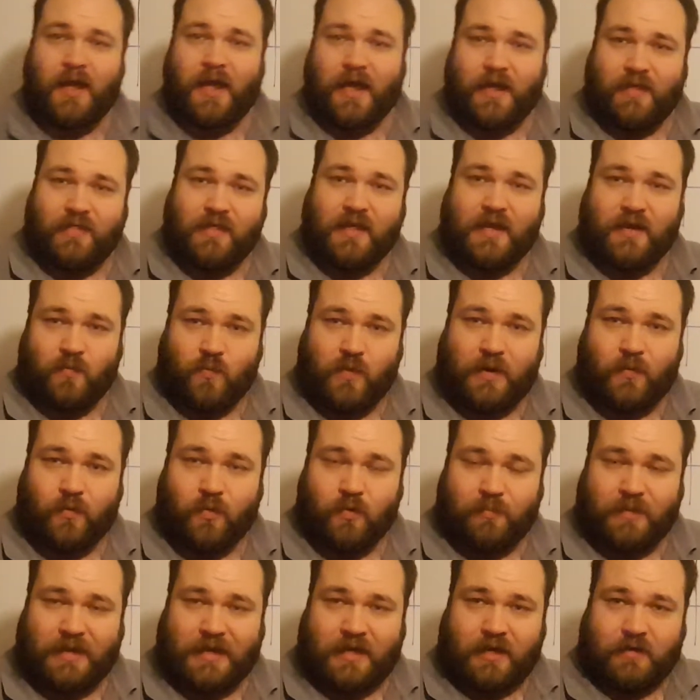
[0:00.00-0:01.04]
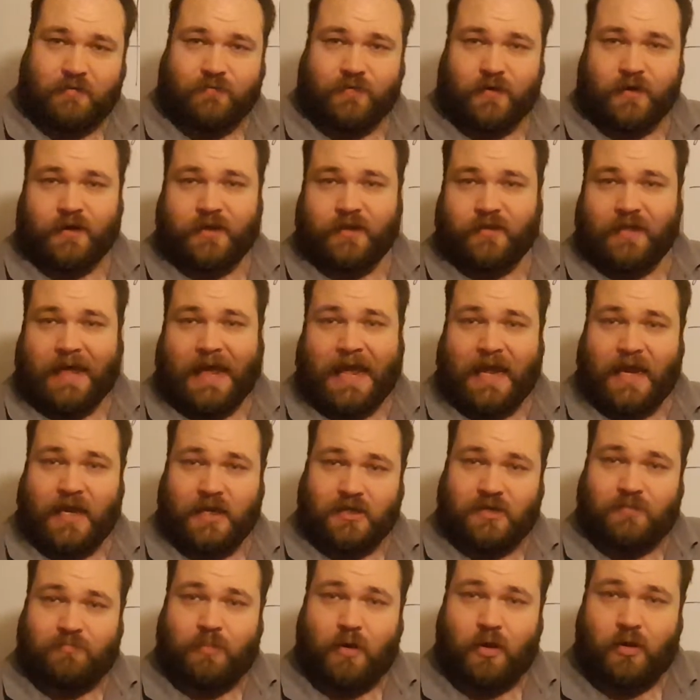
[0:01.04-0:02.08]
and then we will be converting that
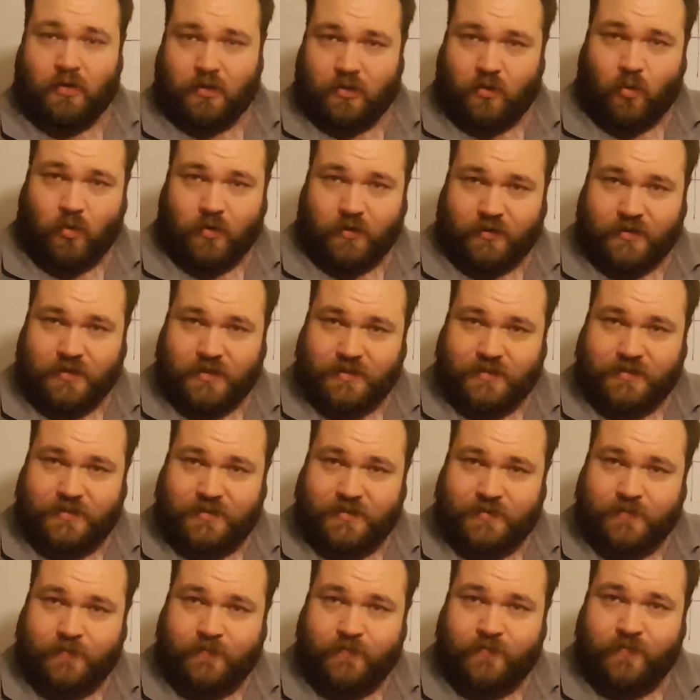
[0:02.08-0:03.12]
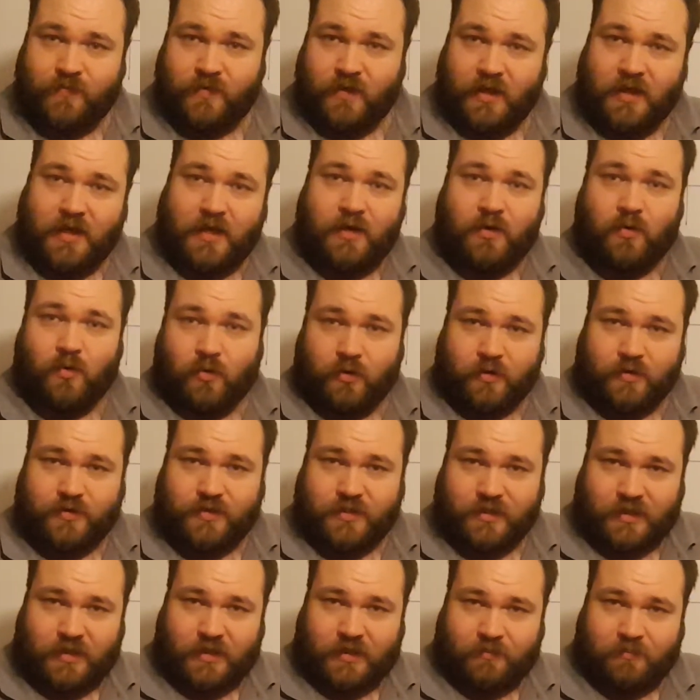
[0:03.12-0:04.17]
into polar coordinates in order
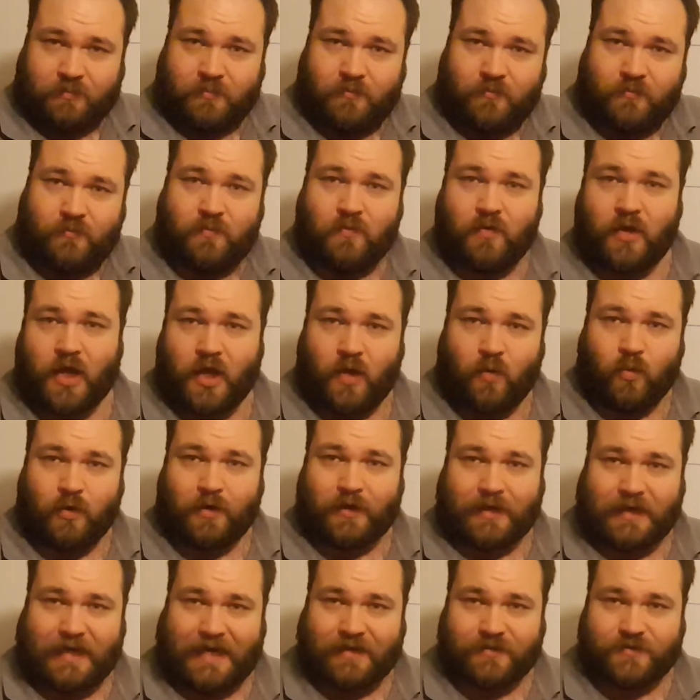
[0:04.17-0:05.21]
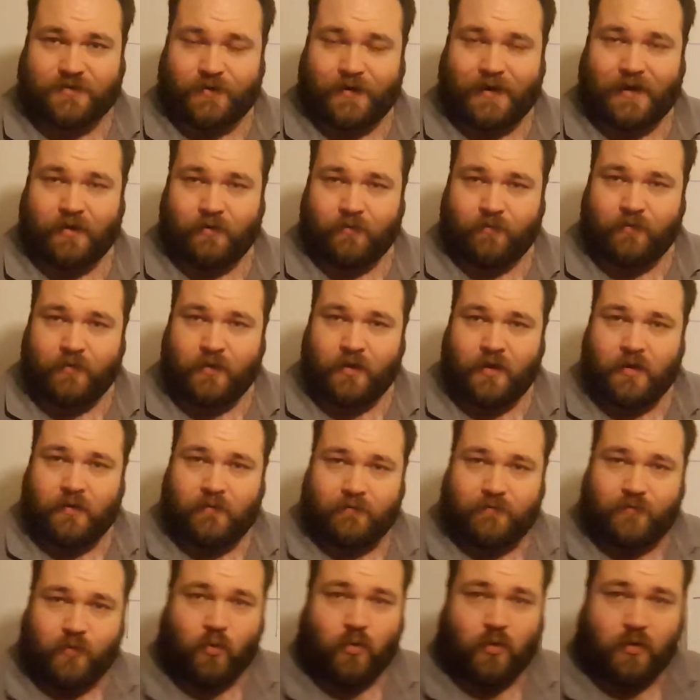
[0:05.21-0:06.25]
to work an answer out
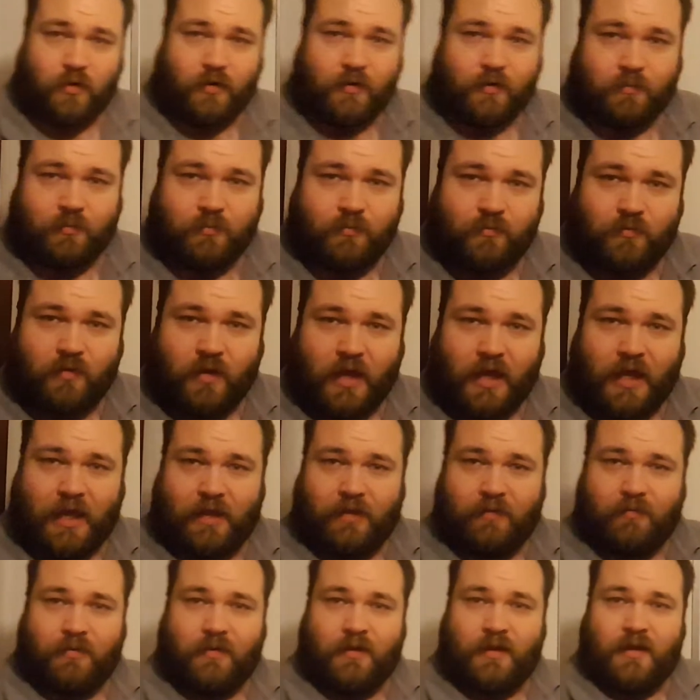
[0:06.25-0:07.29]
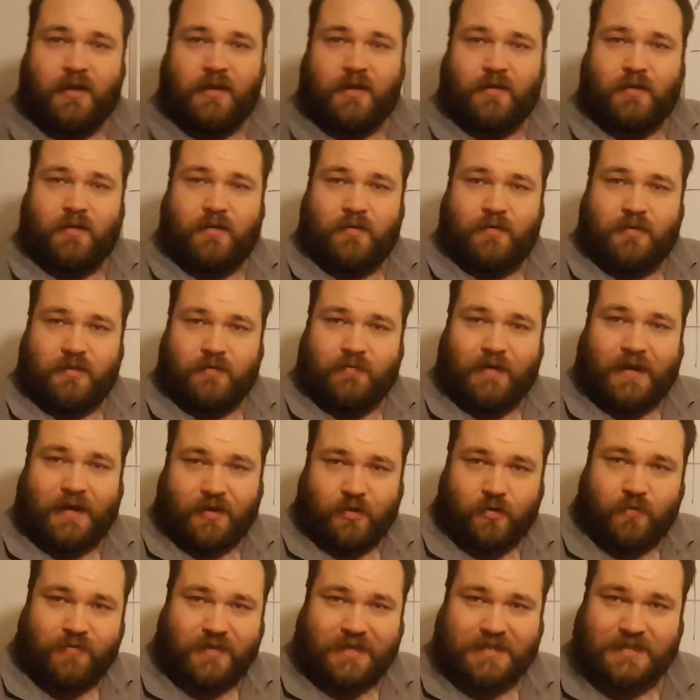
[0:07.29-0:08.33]
for the
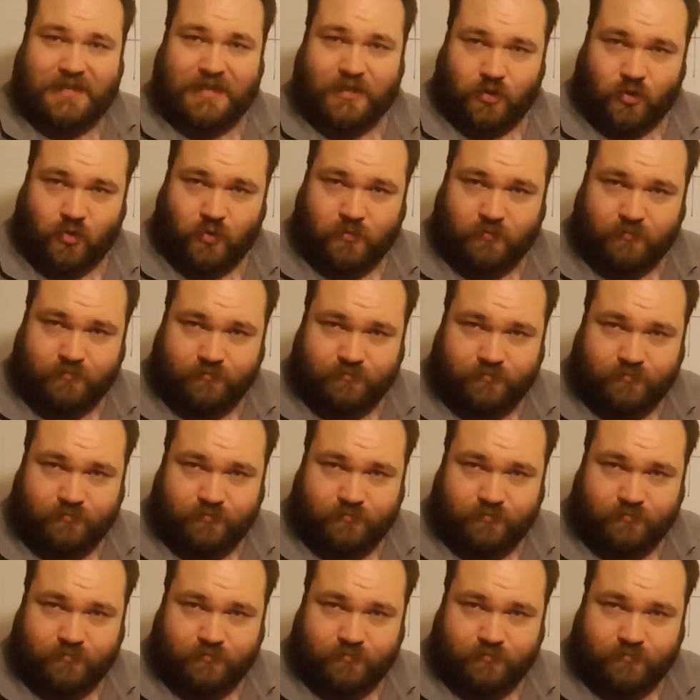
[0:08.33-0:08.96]
value of this integral.